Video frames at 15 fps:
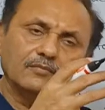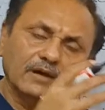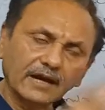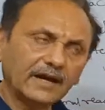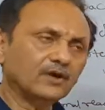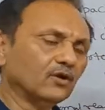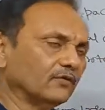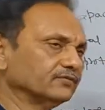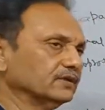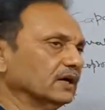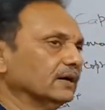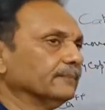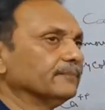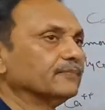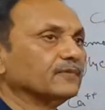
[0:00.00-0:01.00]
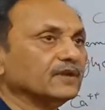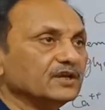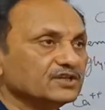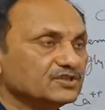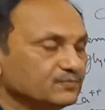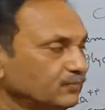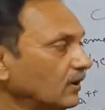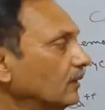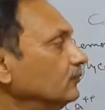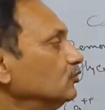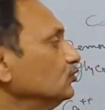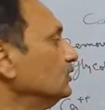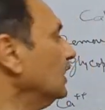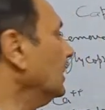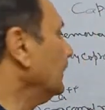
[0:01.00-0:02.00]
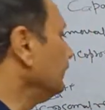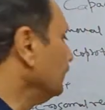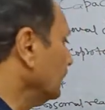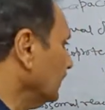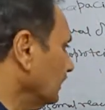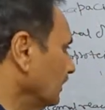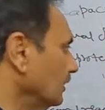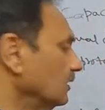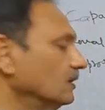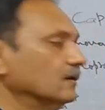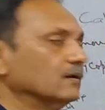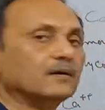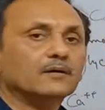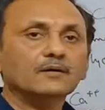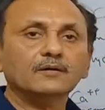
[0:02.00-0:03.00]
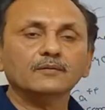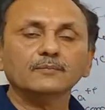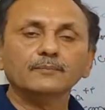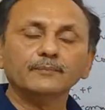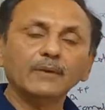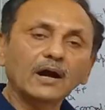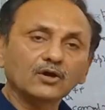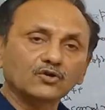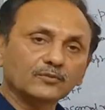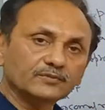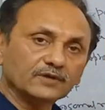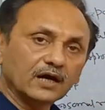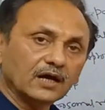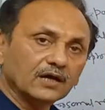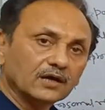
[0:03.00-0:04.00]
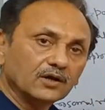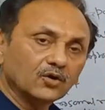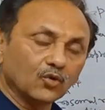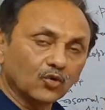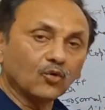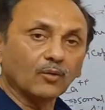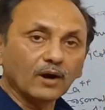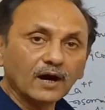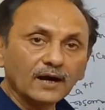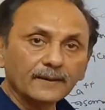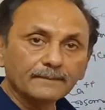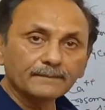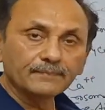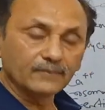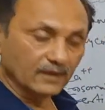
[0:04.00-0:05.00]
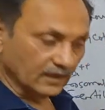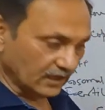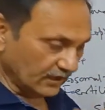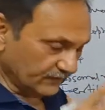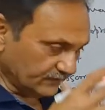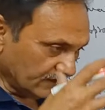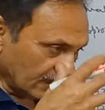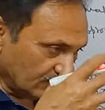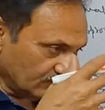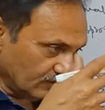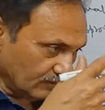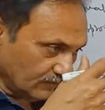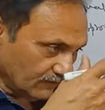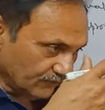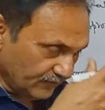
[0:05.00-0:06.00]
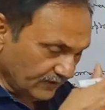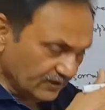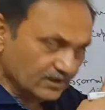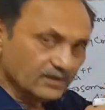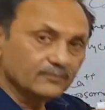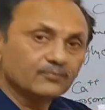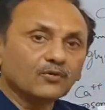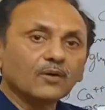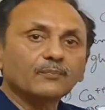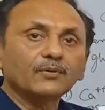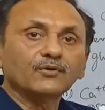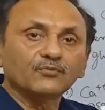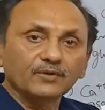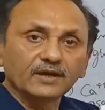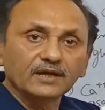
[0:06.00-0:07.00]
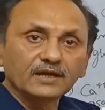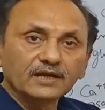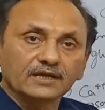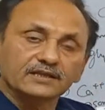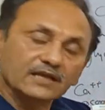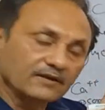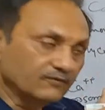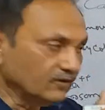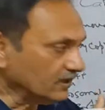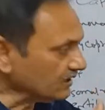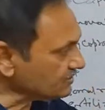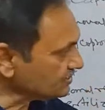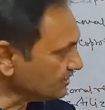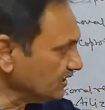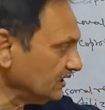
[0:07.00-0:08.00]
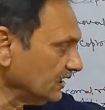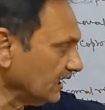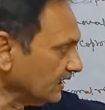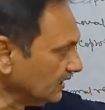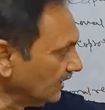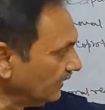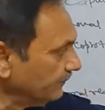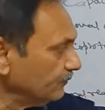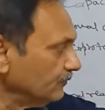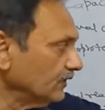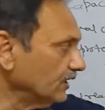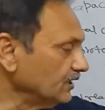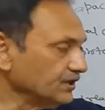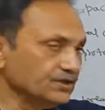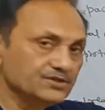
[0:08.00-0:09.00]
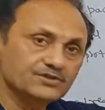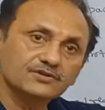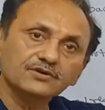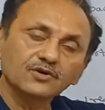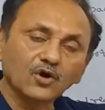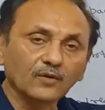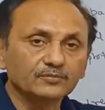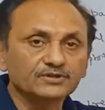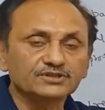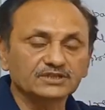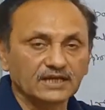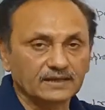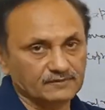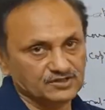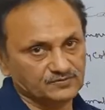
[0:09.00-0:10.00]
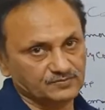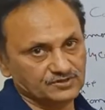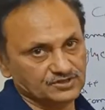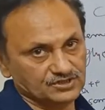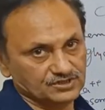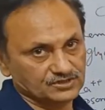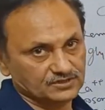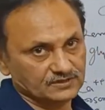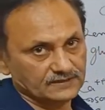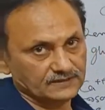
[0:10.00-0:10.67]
head of the sperm to the part of the ova. If that will be fit in proper way, then we can say that it is of the same species.